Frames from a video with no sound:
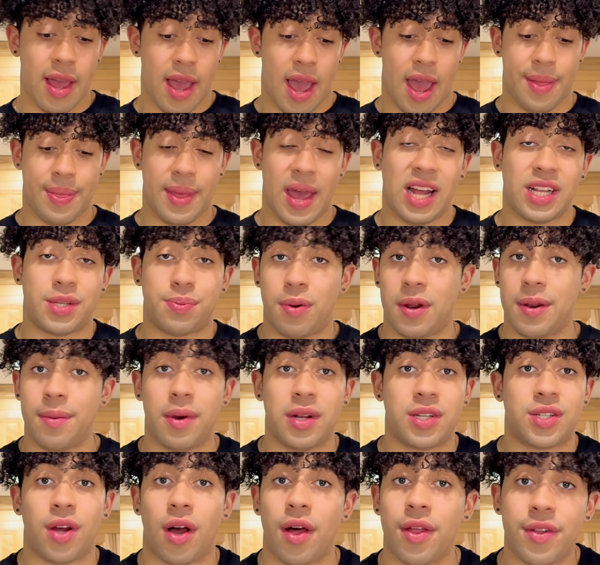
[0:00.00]
And that's pretty
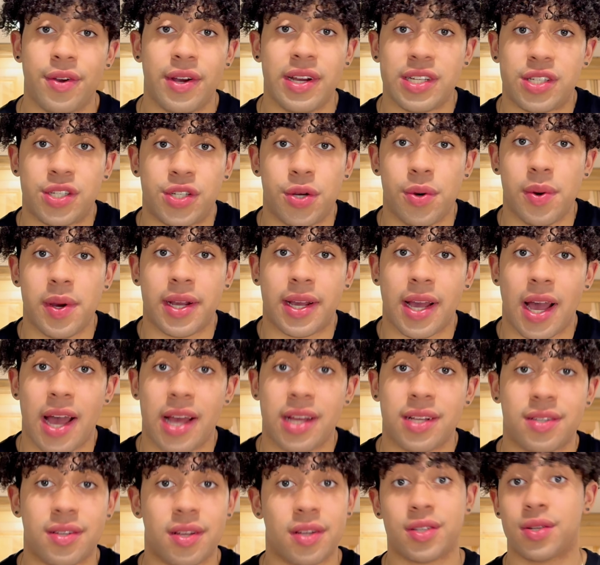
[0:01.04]
much all there is to it,
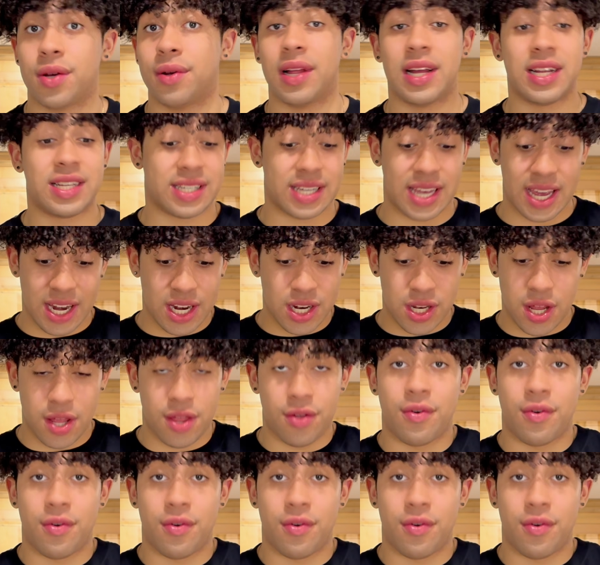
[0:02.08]
guys. So let's get into the